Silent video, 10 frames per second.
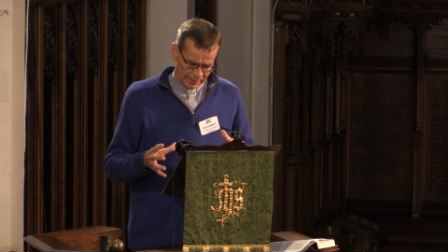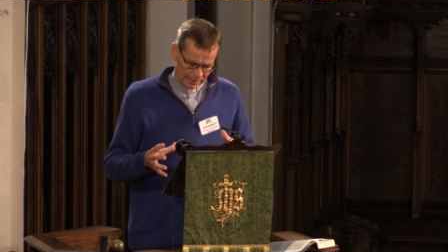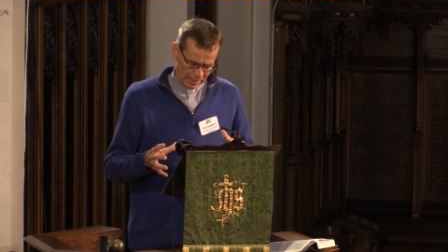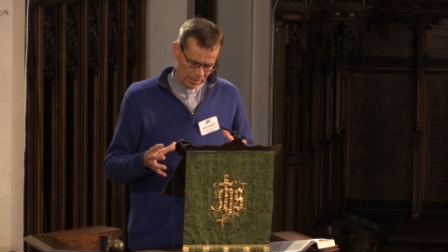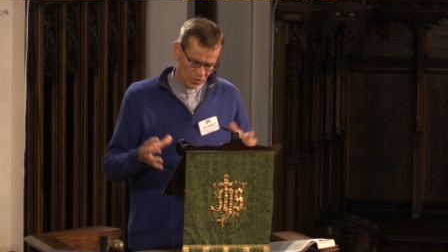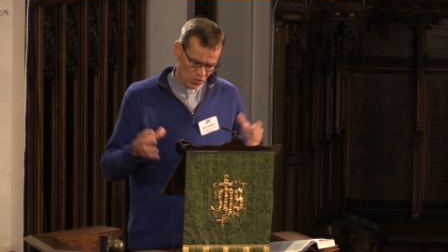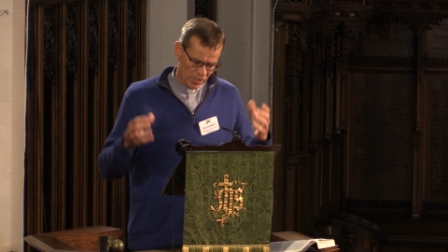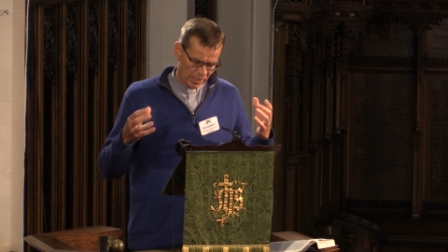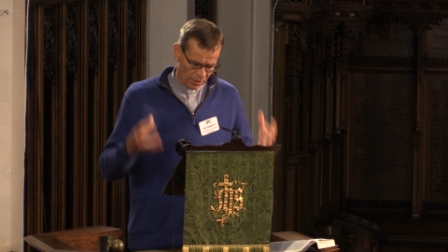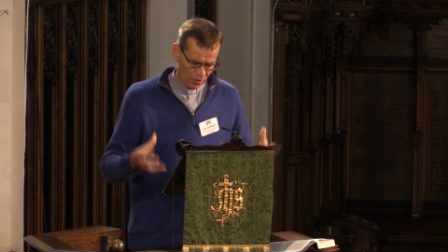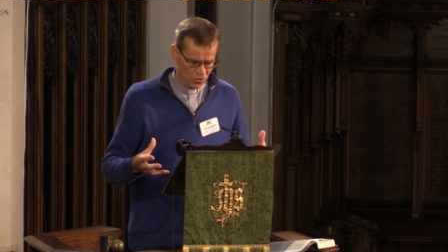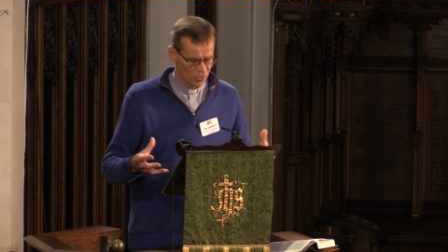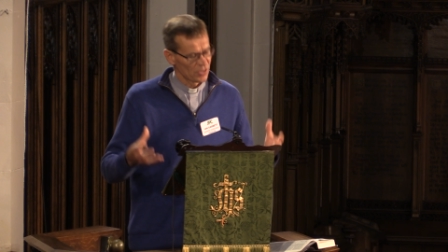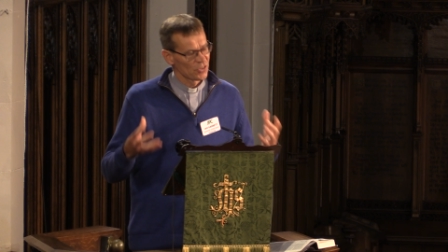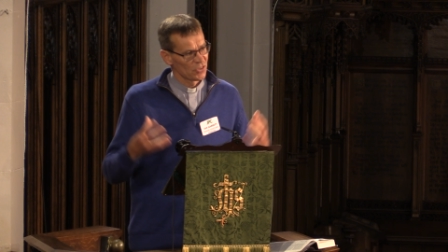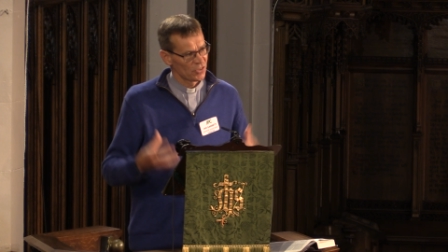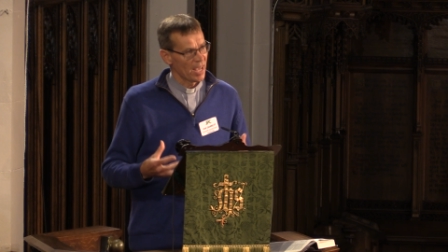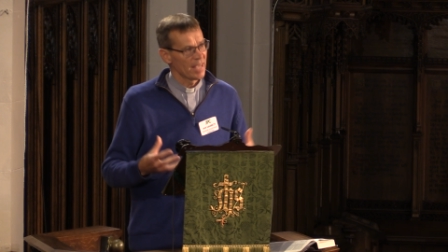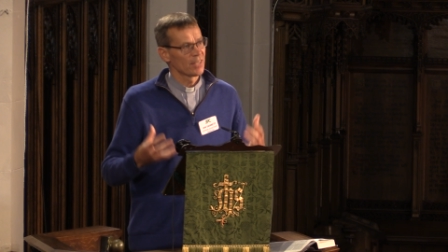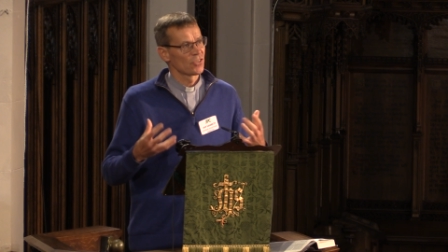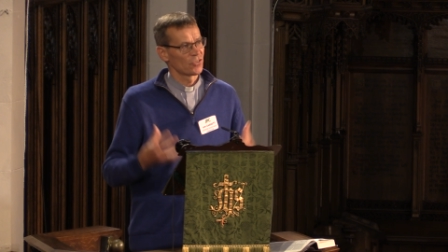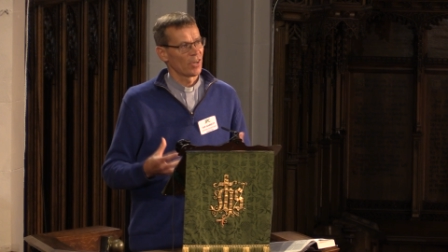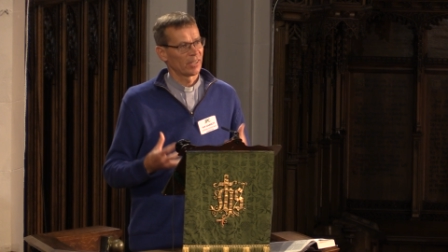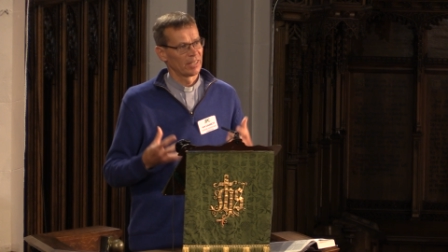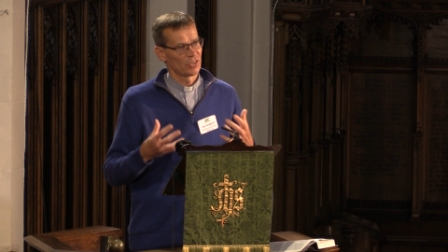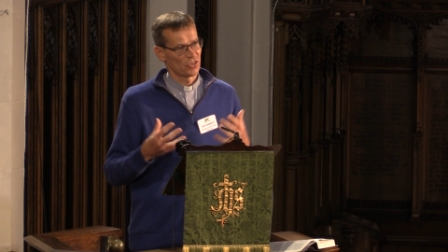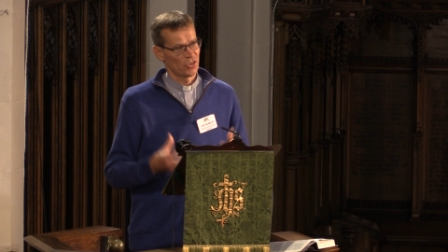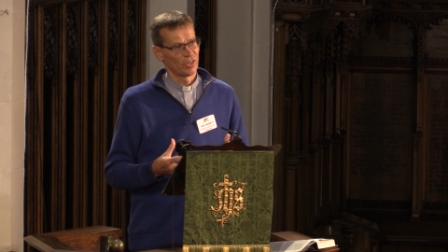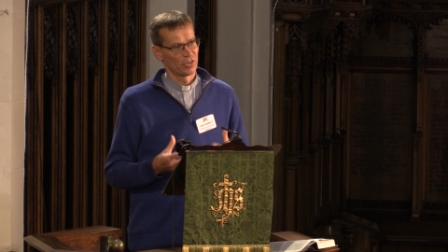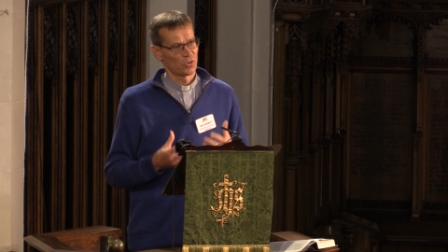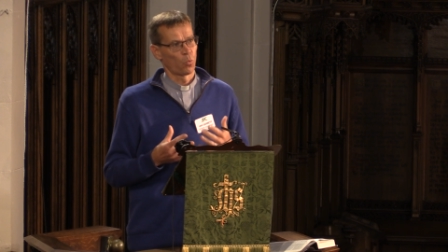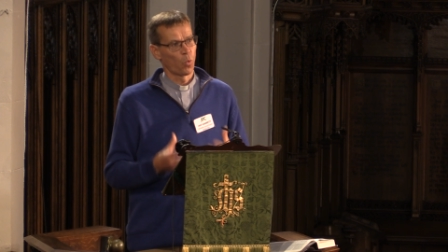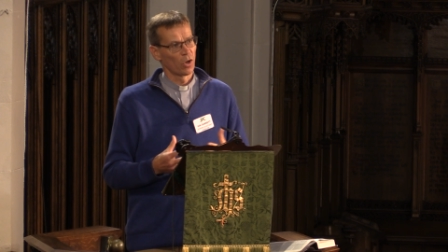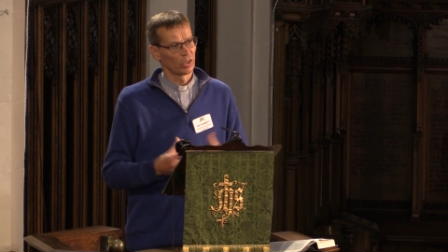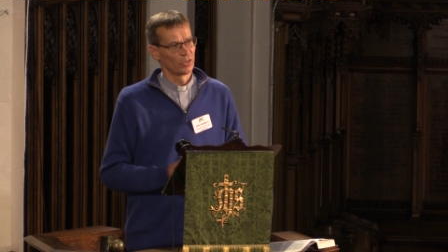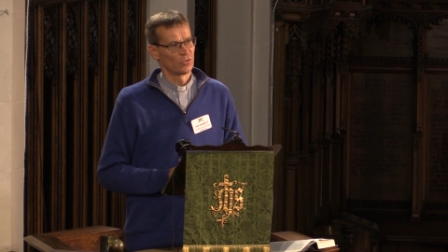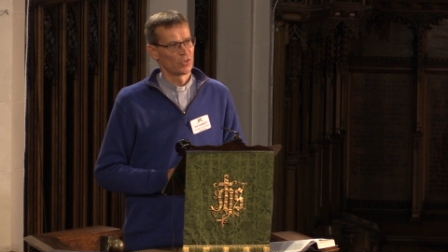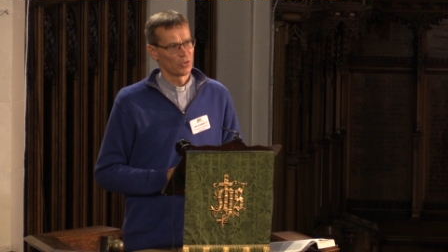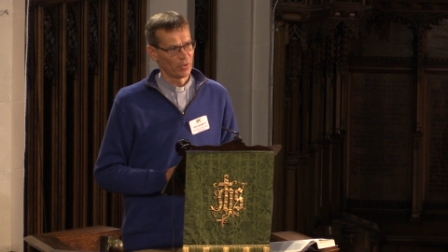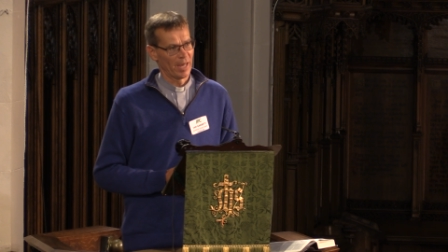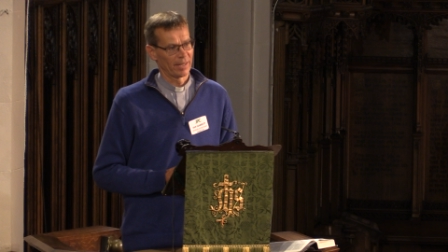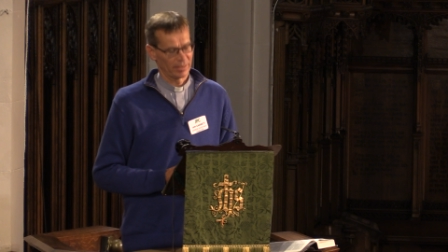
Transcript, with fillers: can I just encourage you to stay stuck into church while you do that?